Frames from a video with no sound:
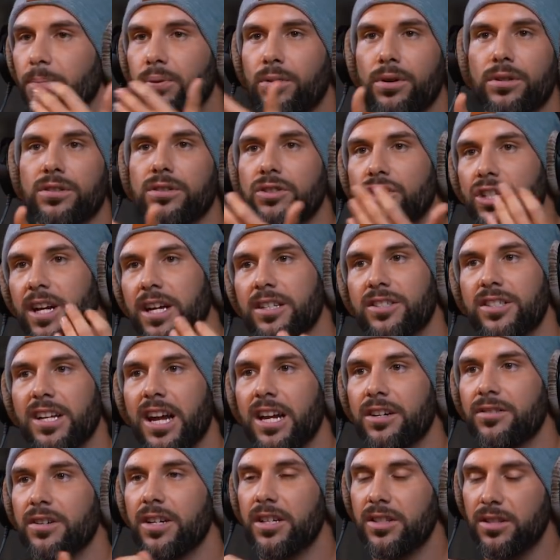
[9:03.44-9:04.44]
a person changes
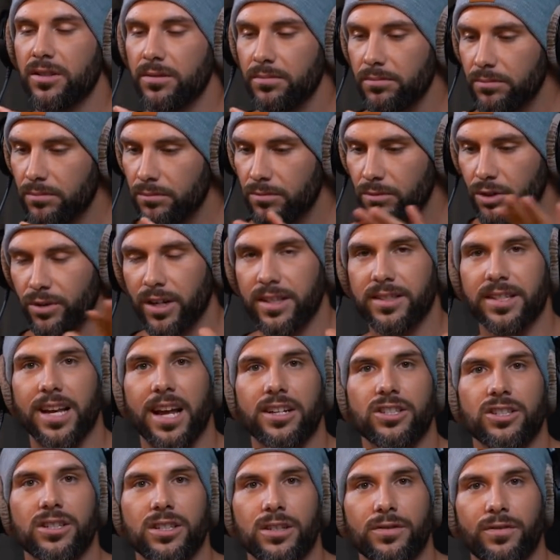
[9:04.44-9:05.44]
address,
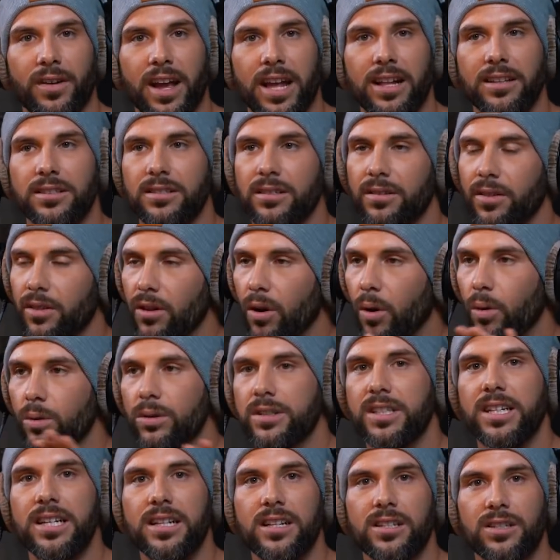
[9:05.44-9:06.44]
transaction is failed. The whole
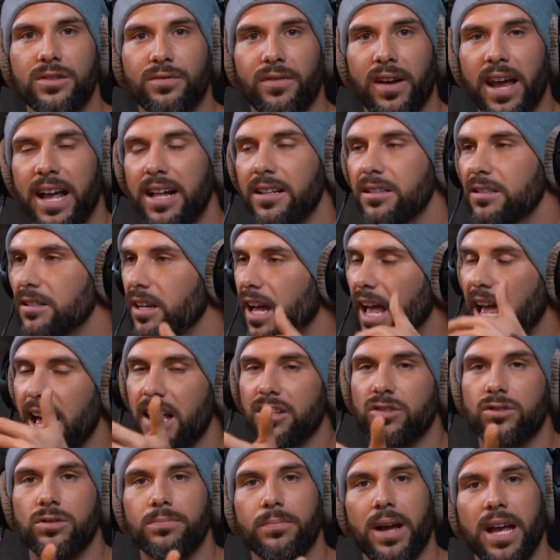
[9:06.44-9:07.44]
deal is failed.
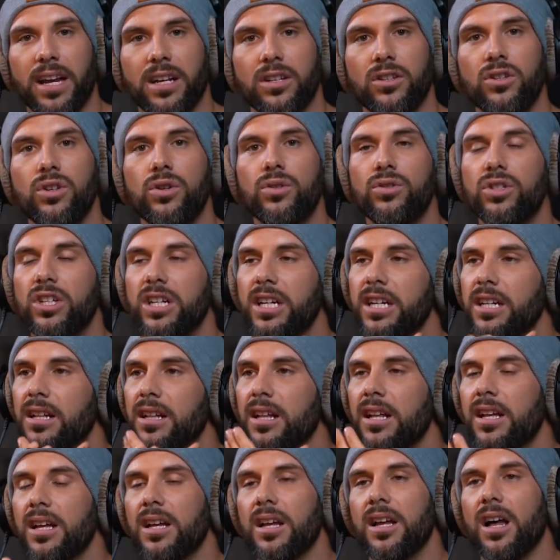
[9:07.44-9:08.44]
Has to make a new
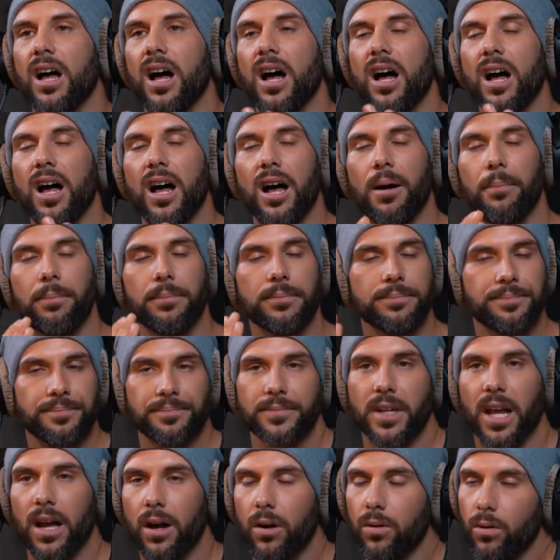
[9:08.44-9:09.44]
deal,
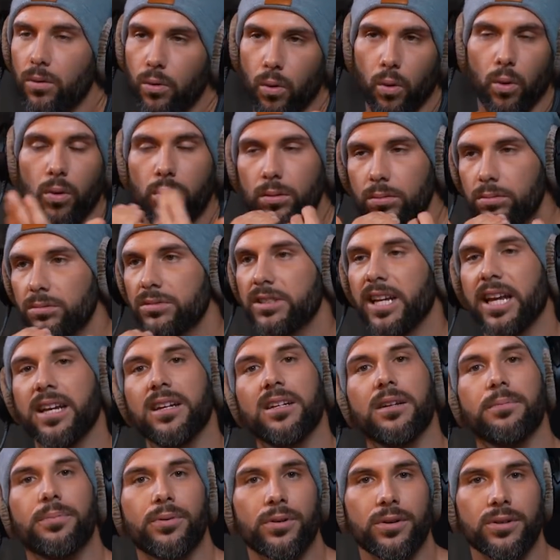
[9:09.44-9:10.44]
or take
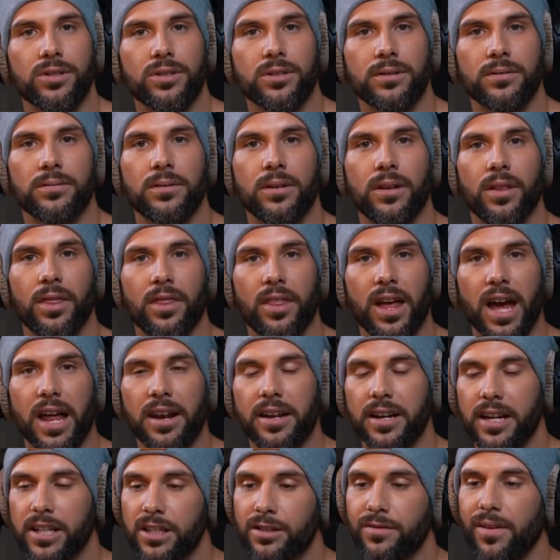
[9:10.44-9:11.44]
it in person.
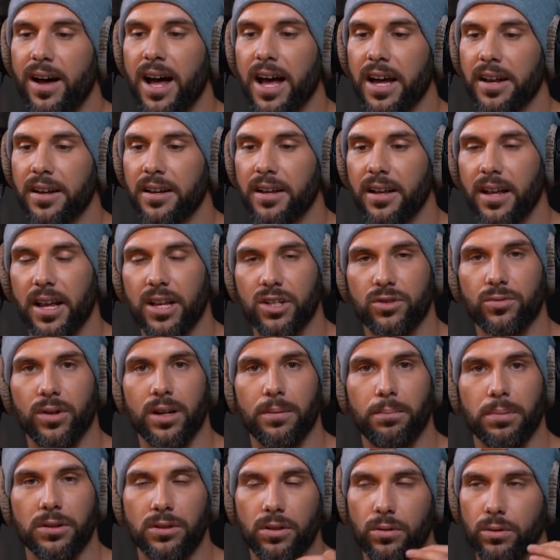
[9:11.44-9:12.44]
Then it's fine as
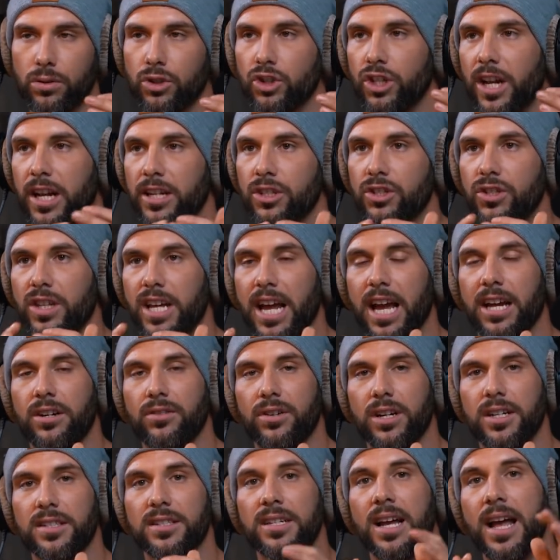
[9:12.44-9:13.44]
well. But don't change the
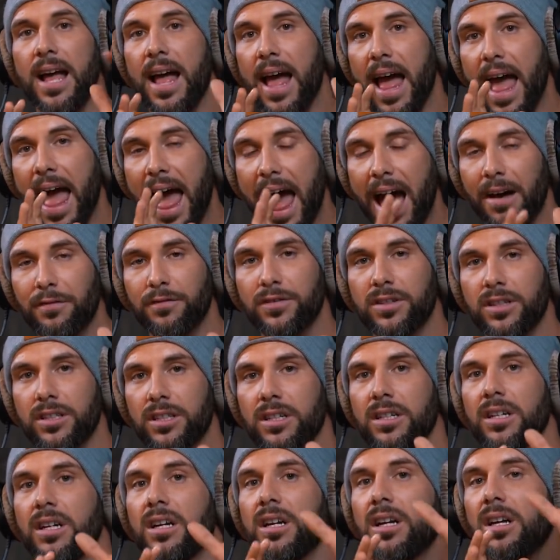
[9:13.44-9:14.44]
address
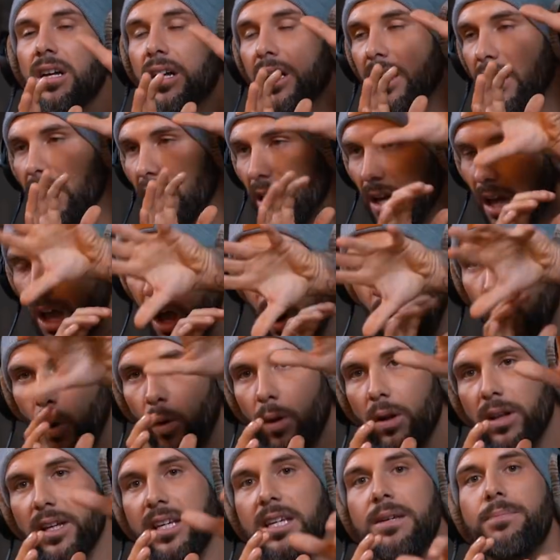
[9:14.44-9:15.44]
after a
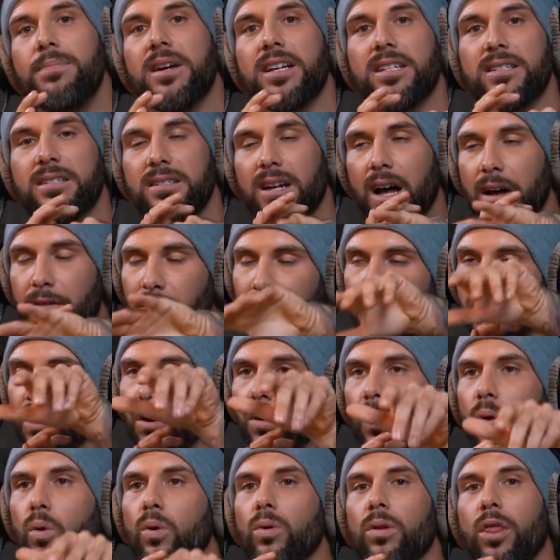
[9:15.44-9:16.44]
whole eBay stuff or
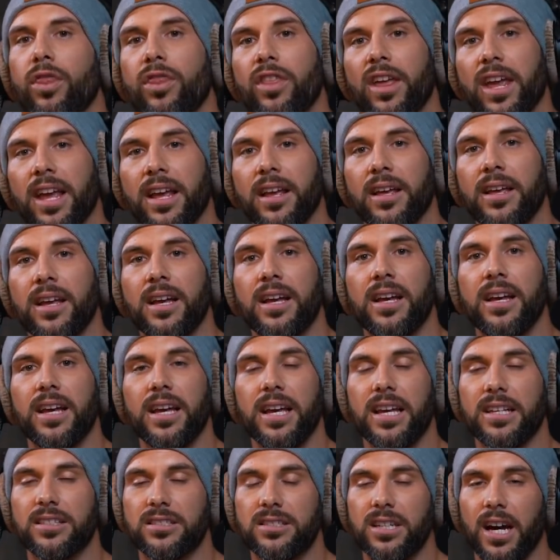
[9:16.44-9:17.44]
a whole thing
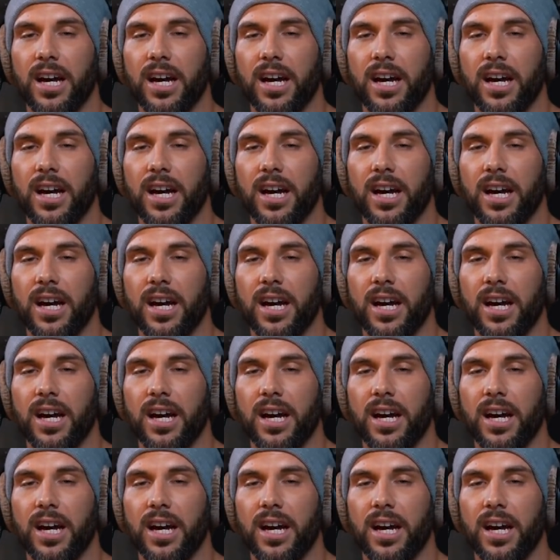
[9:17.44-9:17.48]
is